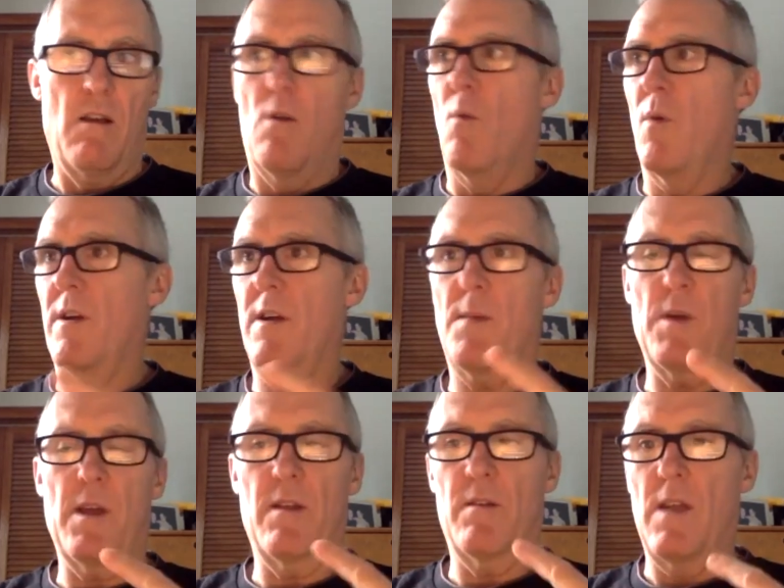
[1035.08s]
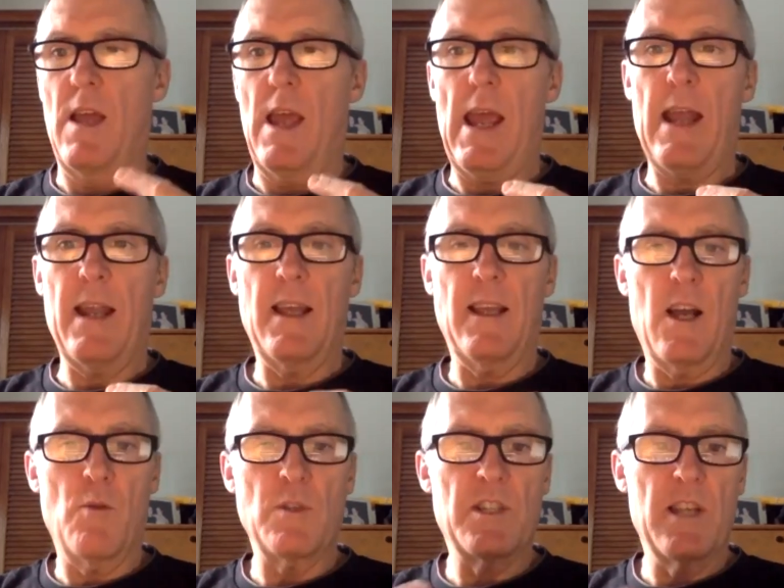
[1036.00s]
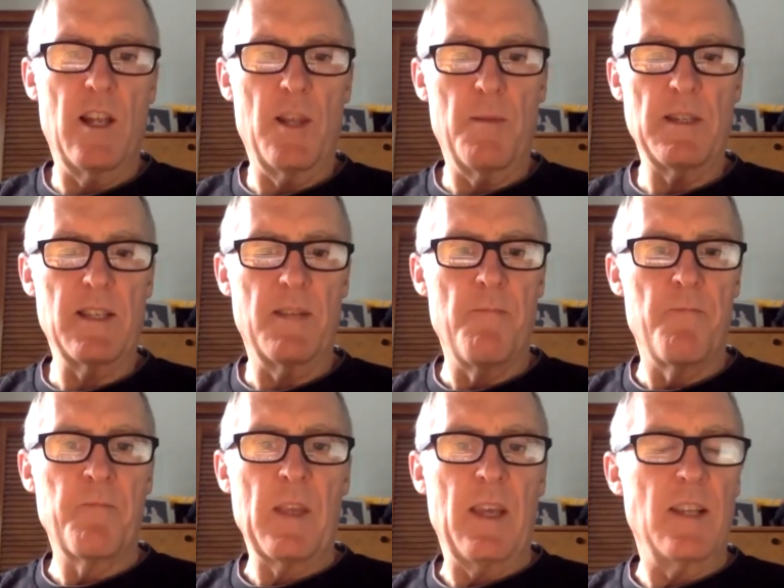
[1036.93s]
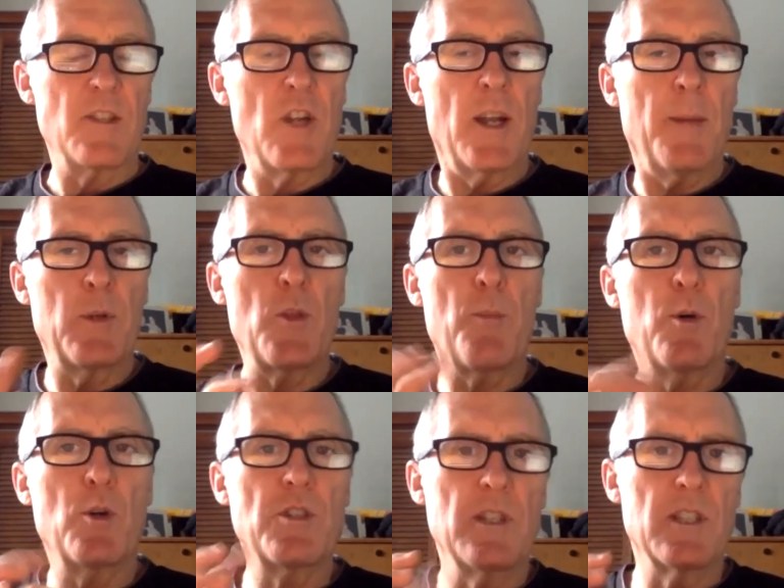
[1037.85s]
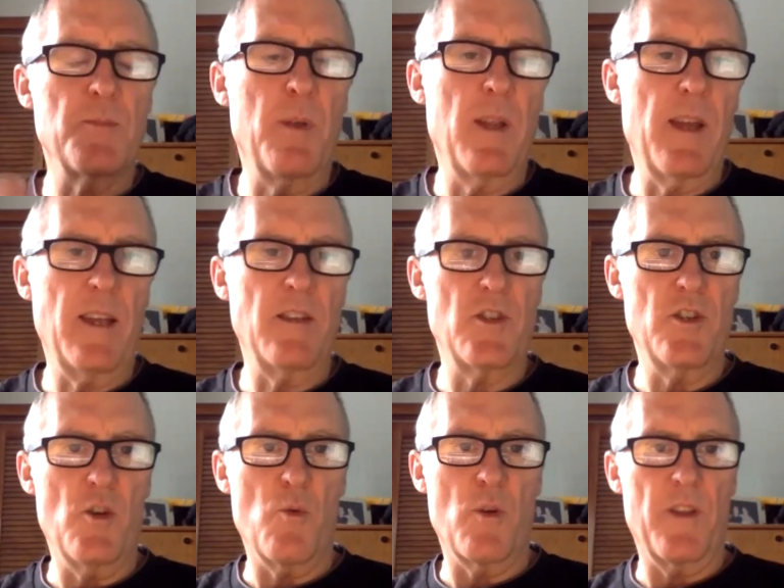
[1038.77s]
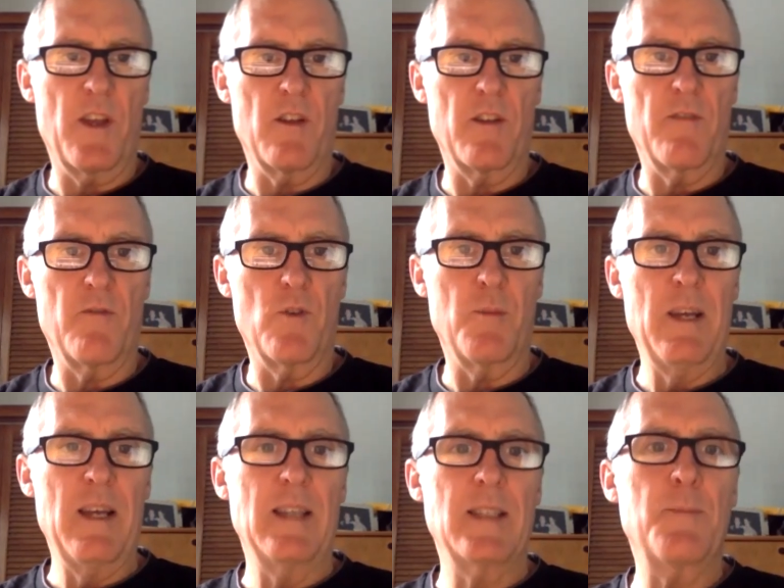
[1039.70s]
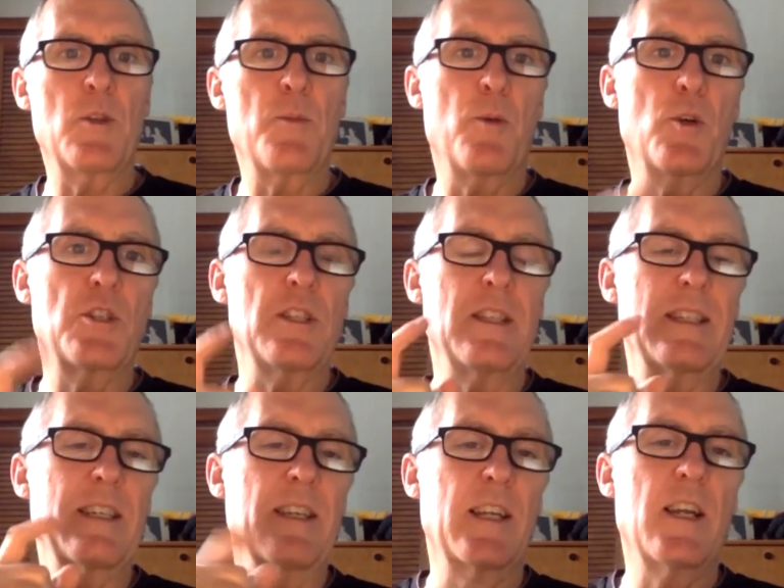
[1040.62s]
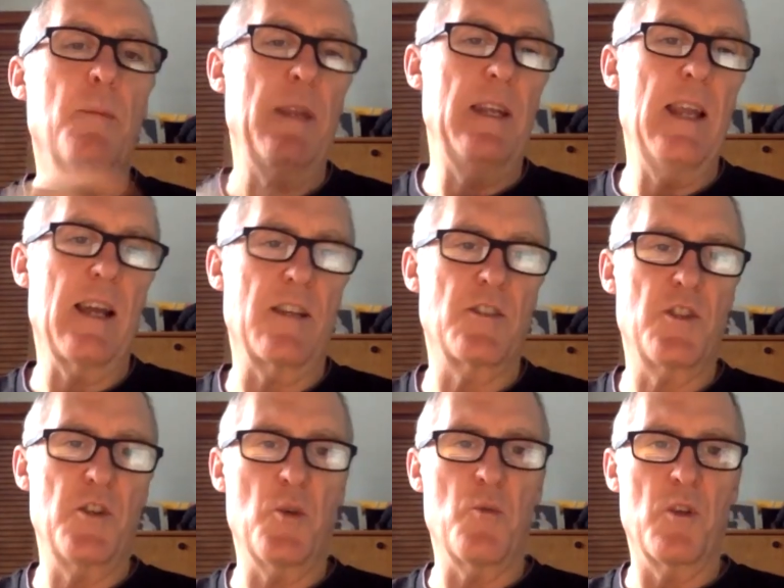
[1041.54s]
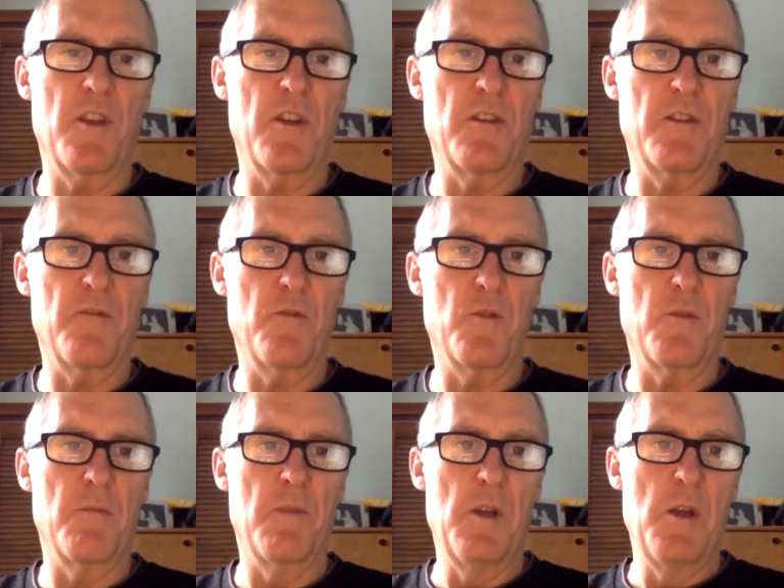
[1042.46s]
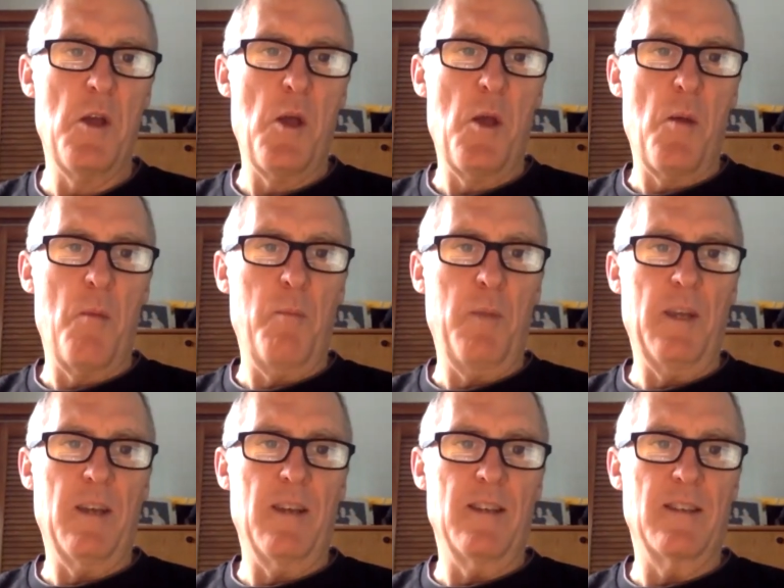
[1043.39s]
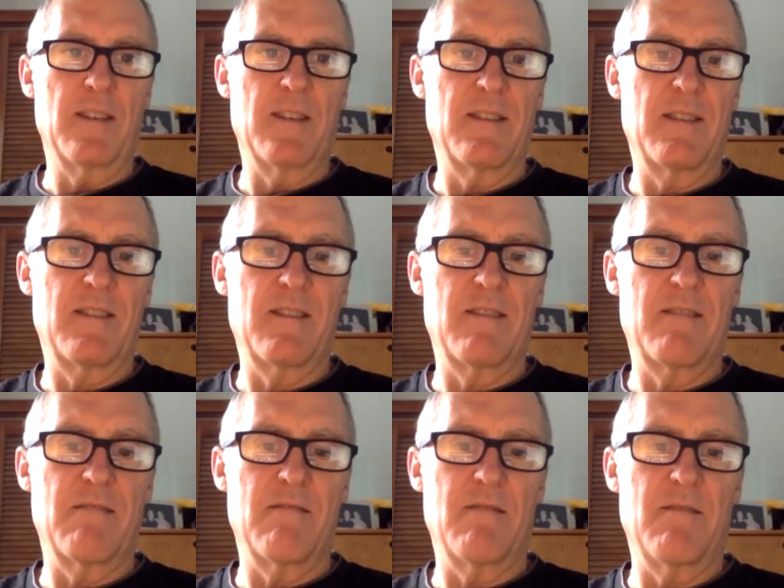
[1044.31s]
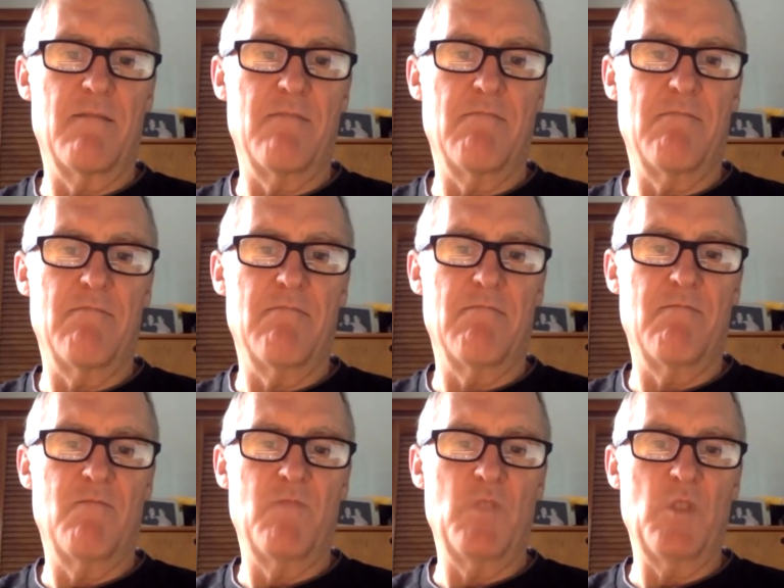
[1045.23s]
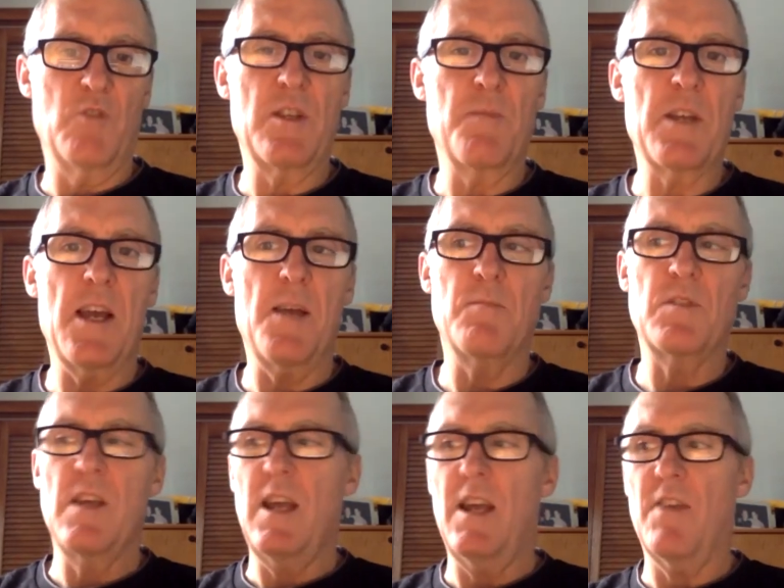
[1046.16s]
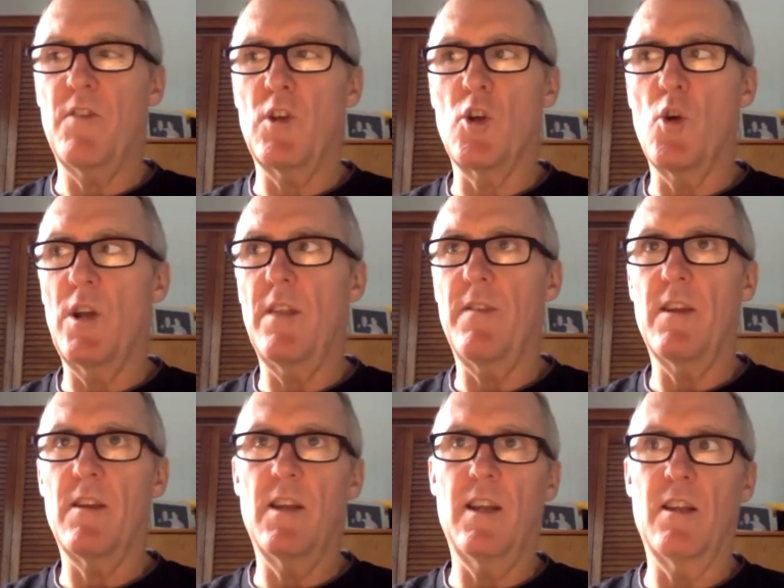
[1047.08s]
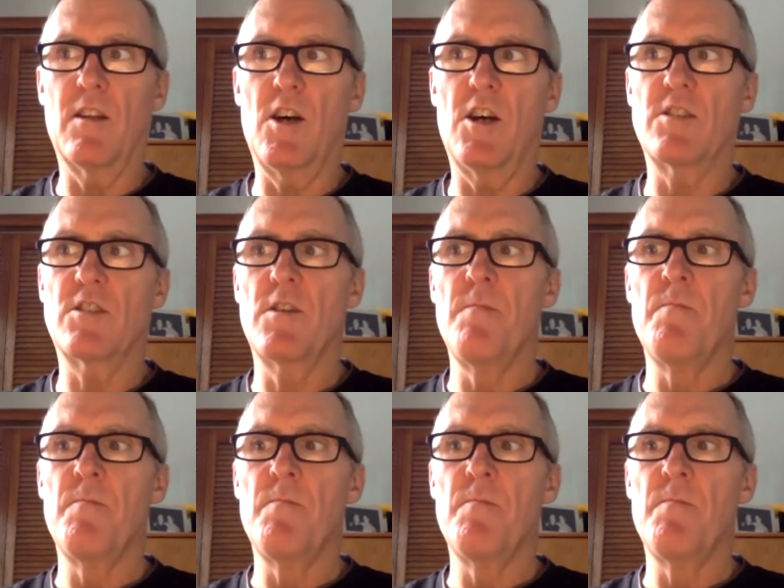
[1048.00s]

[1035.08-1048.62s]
where am I? And I always tell them, I said, it's not up to the person that's playing to know where they are in the form. It's up to the person that's going to come in next to know where they are in the form. Because, sometimes if they're going and they're getting lost,